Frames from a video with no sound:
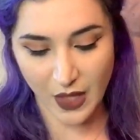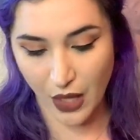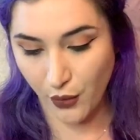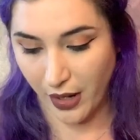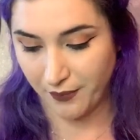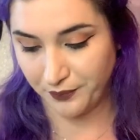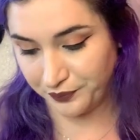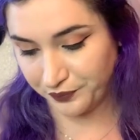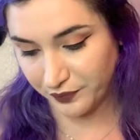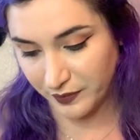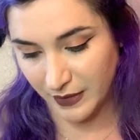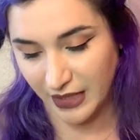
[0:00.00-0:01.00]
Okay,
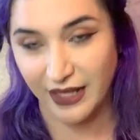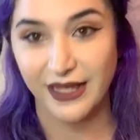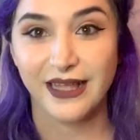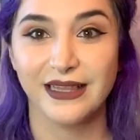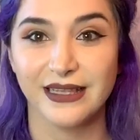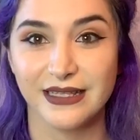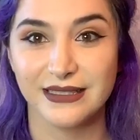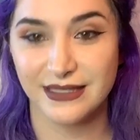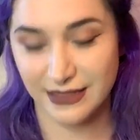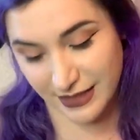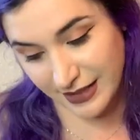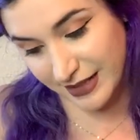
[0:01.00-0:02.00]

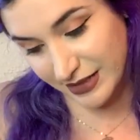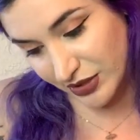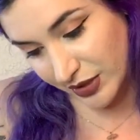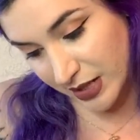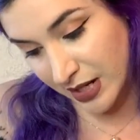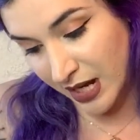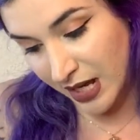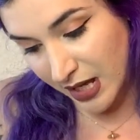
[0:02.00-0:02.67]
let's get started.